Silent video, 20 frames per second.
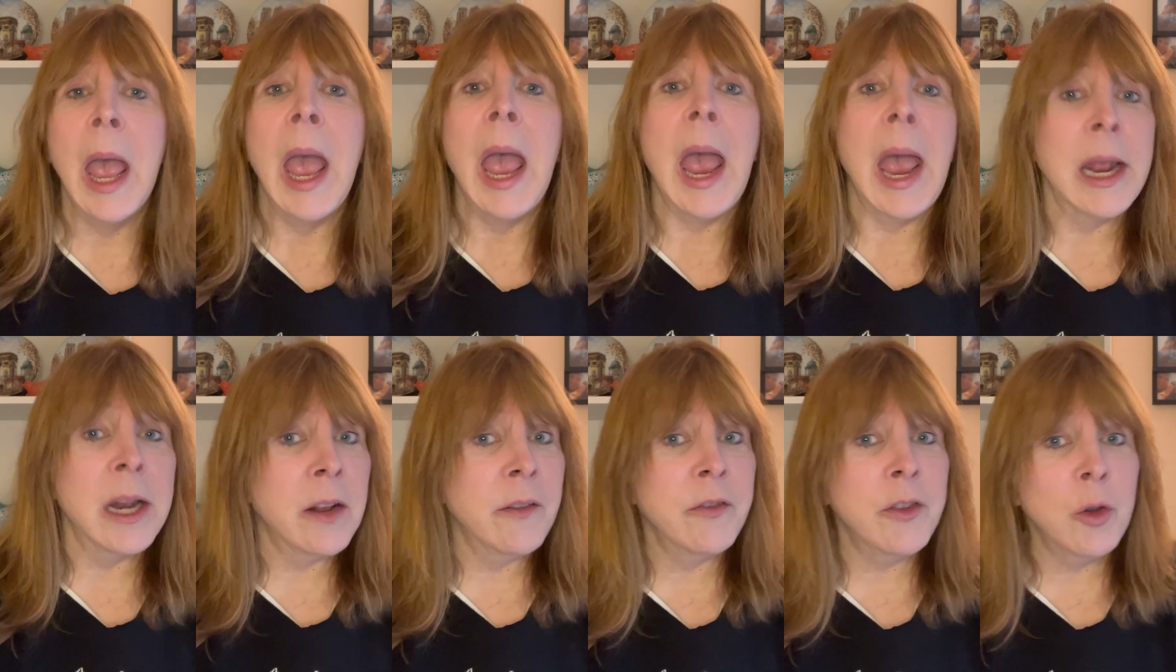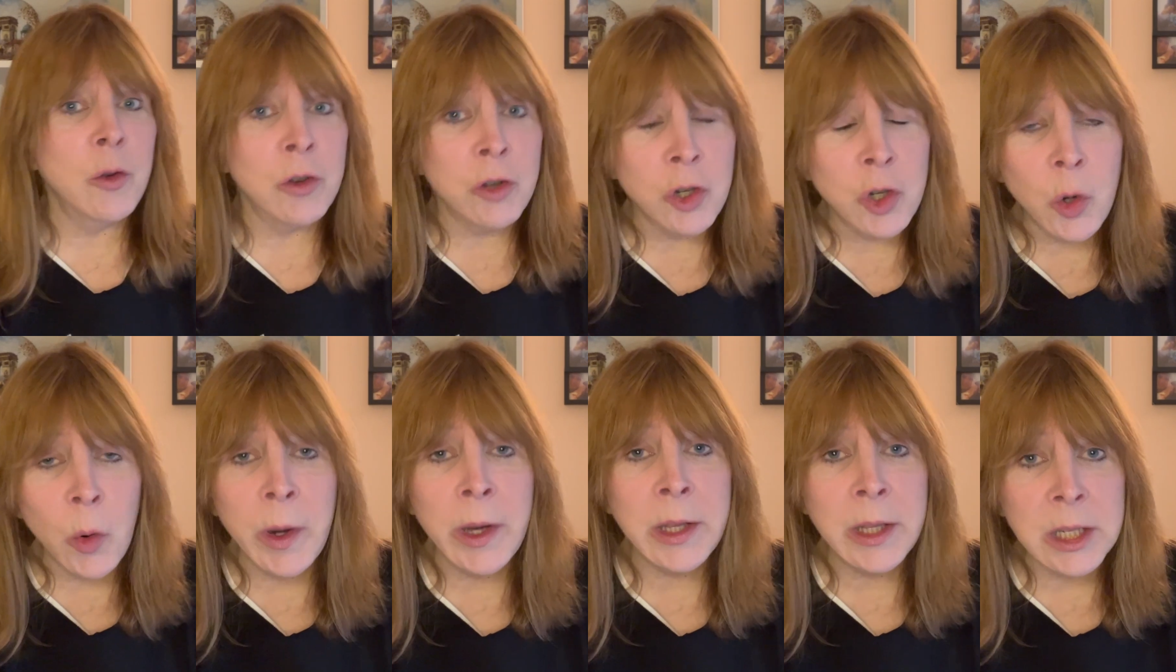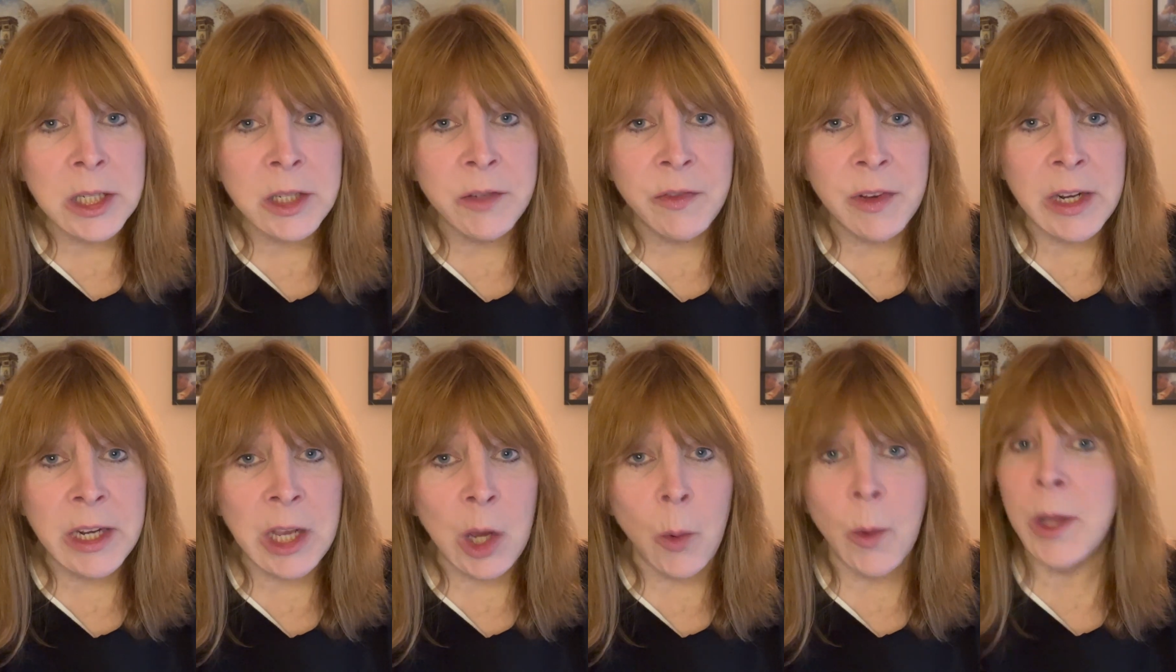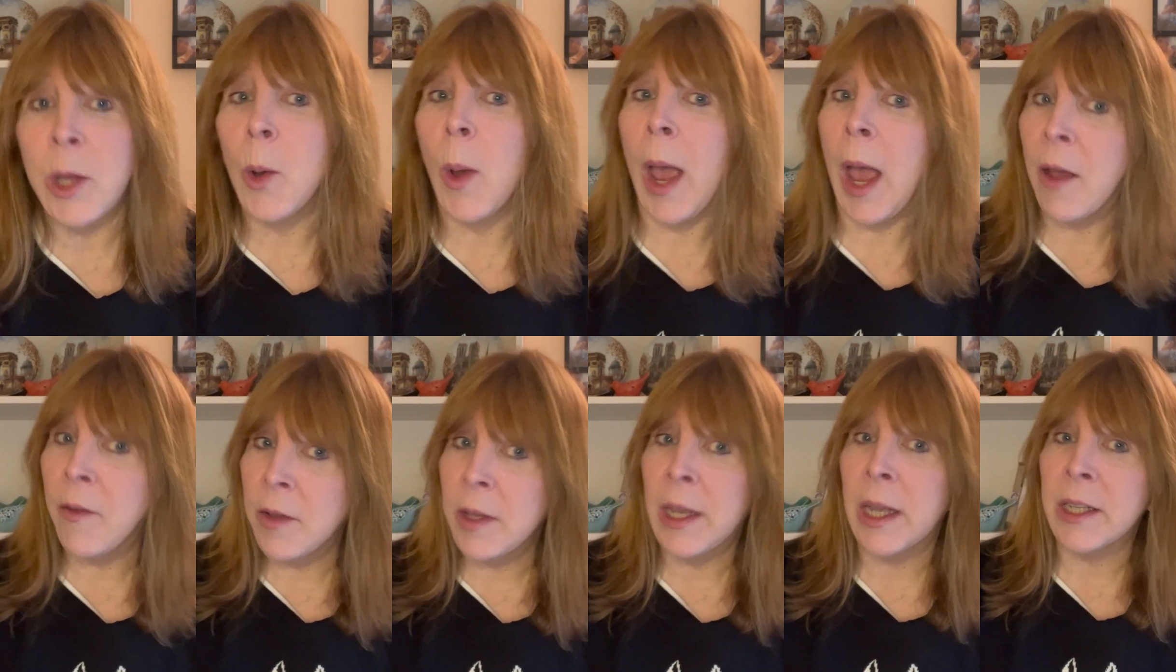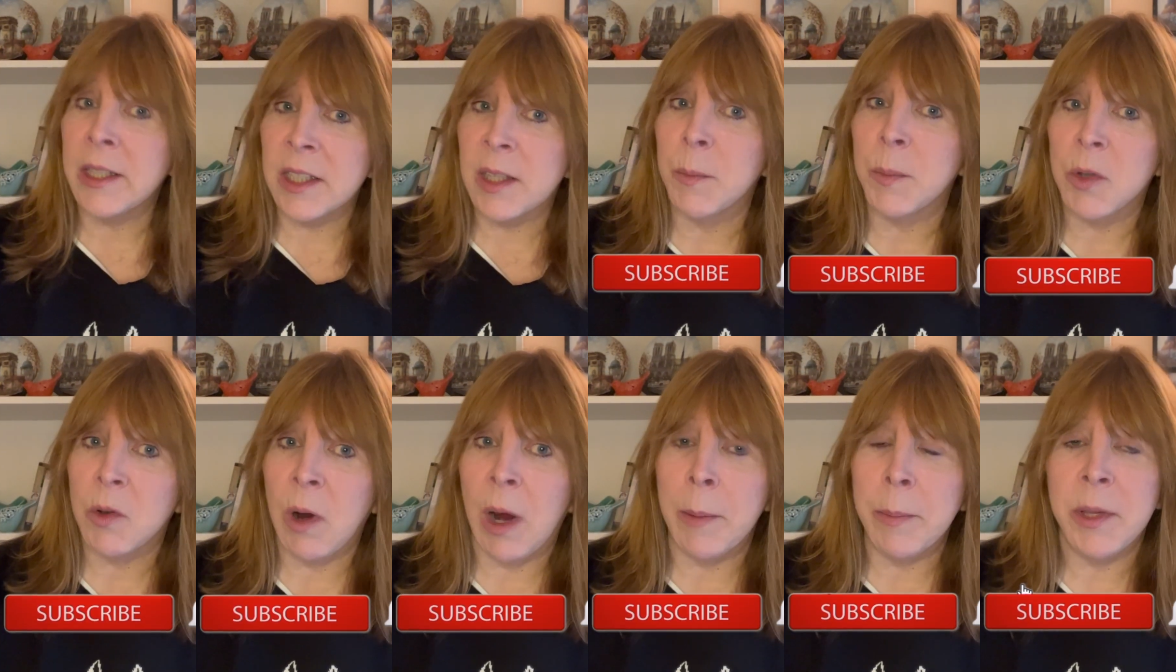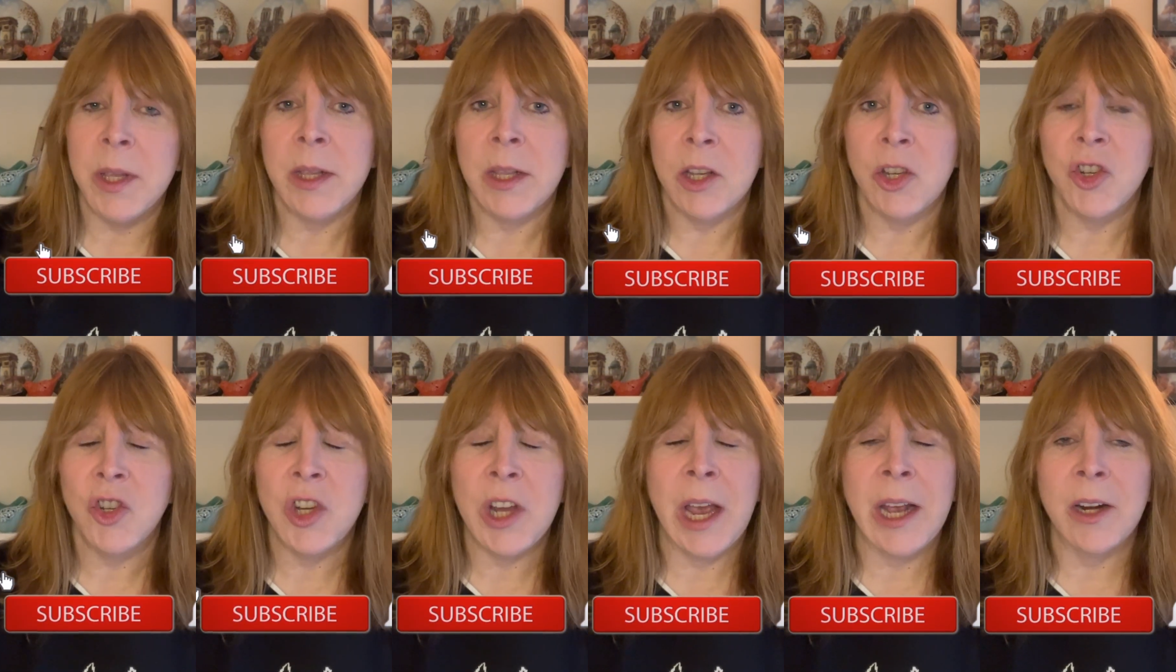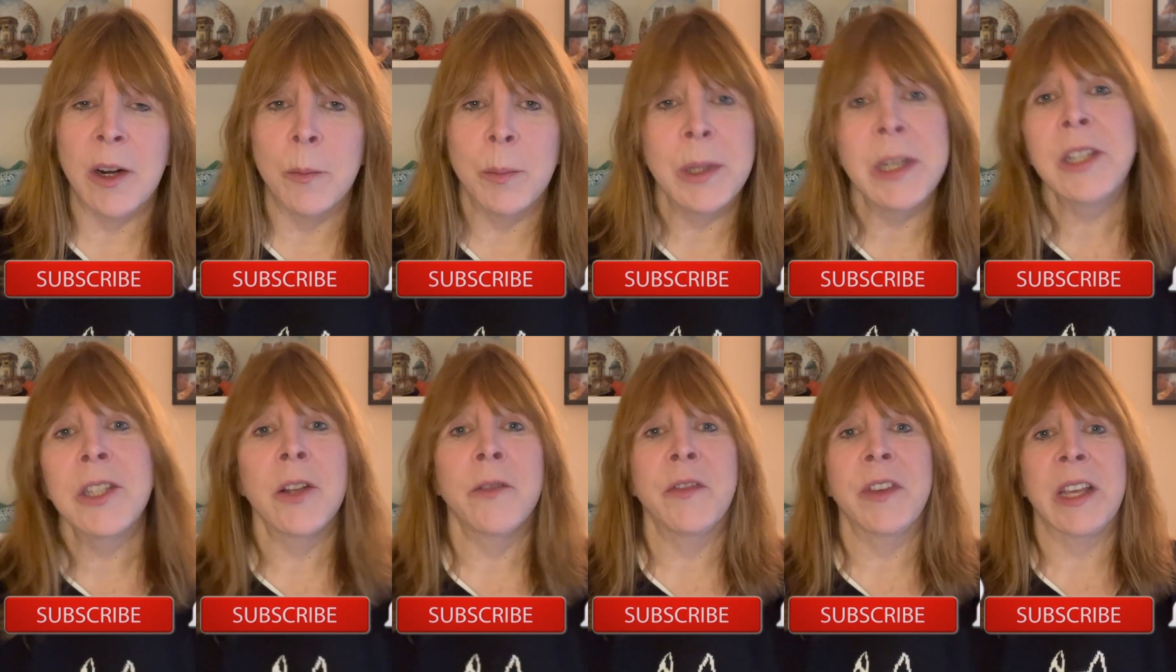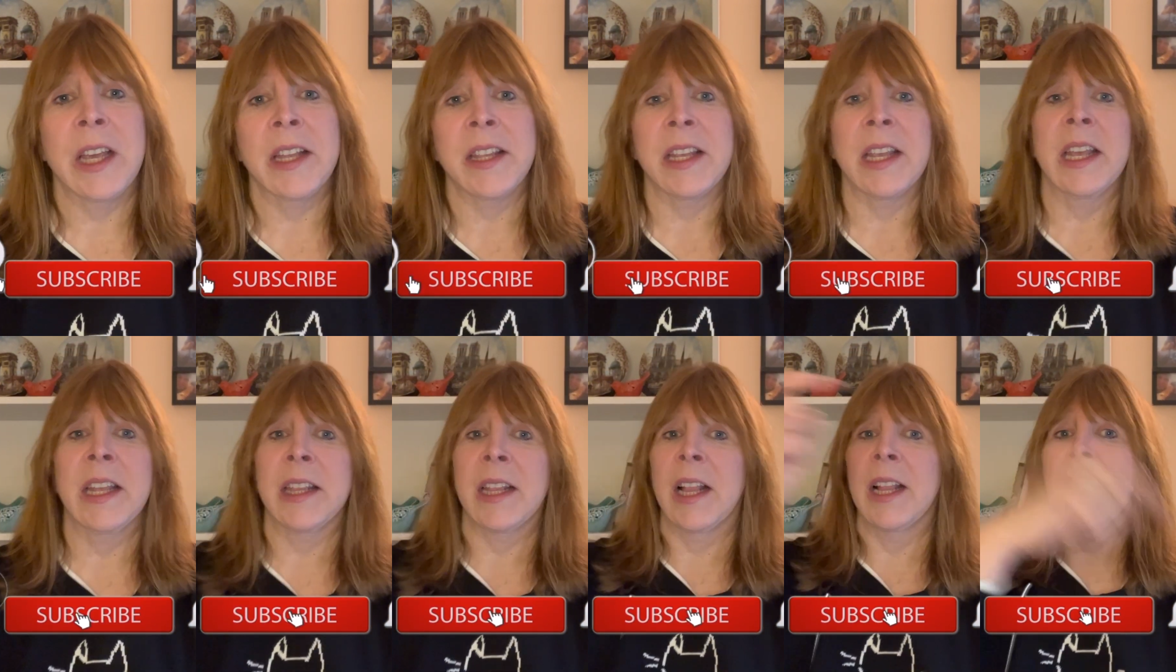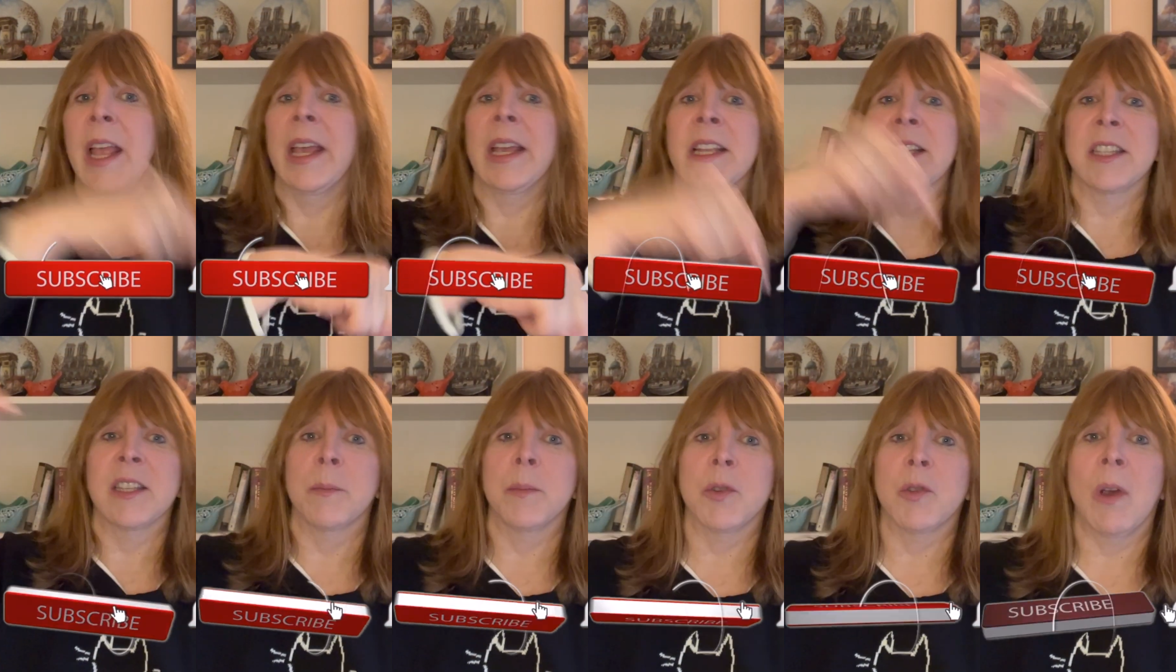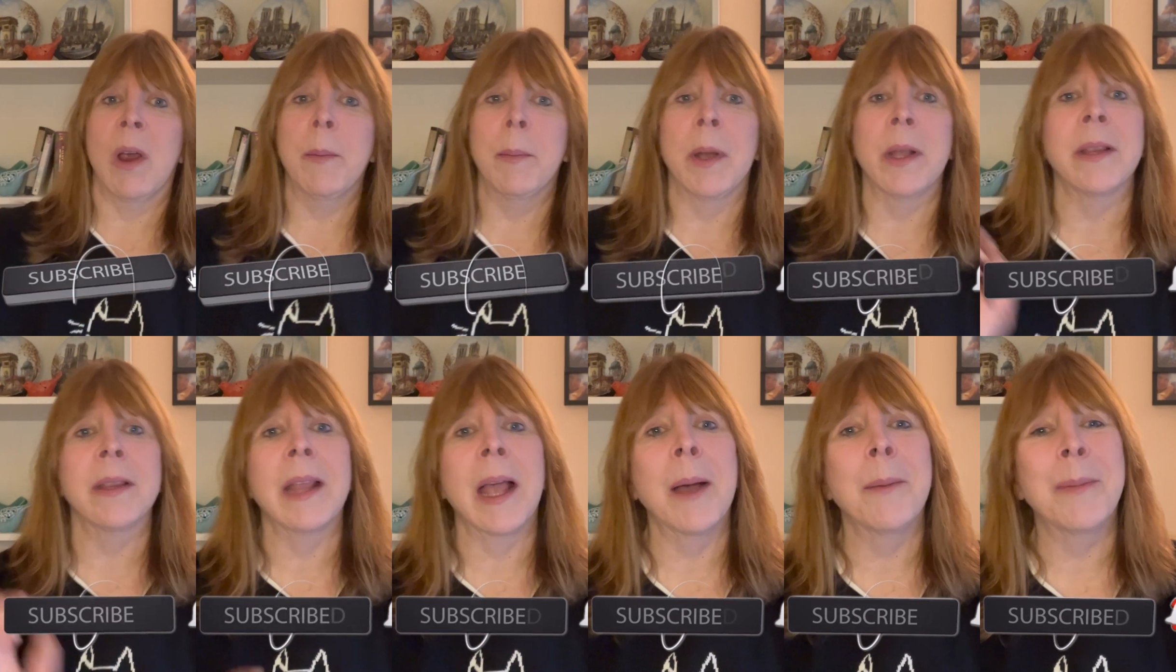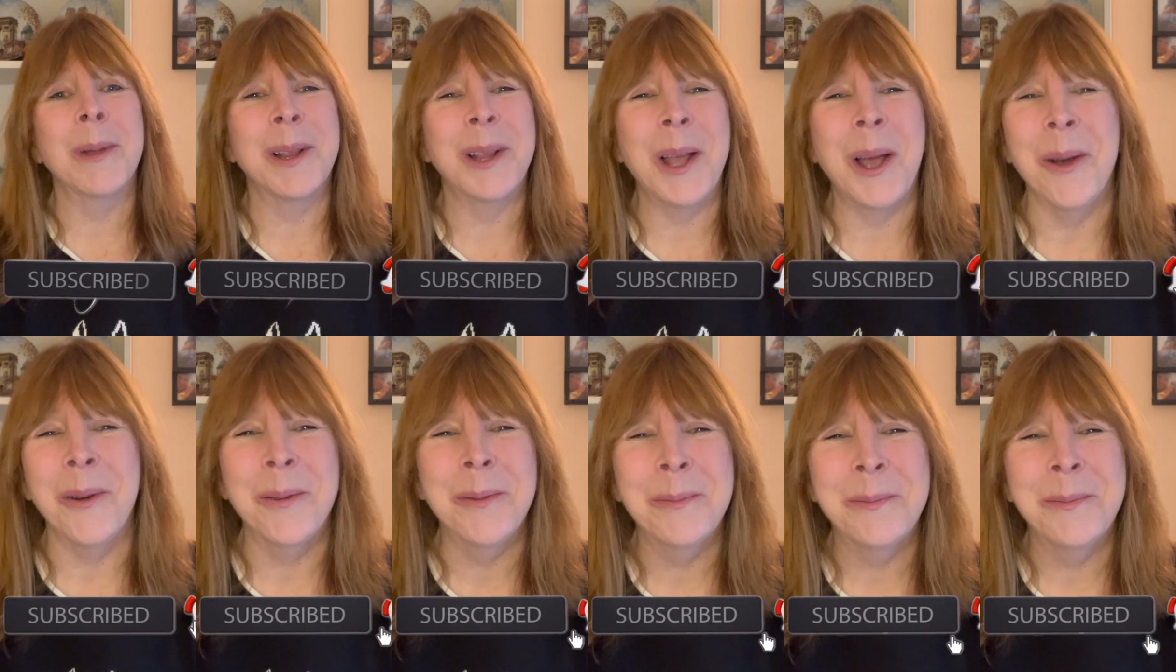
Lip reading: And if you're enjoying this video and you haven't yet subscribed to this channel, please don't forget to hit the like and subscribe button down below.